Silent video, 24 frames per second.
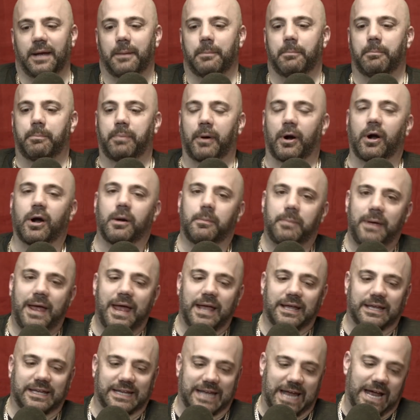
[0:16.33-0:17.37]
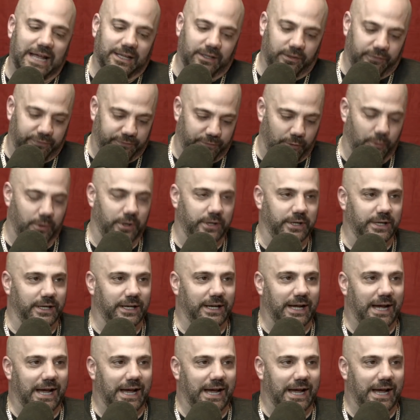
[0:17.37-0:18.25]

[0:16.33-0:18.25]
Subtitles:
Burbank, California.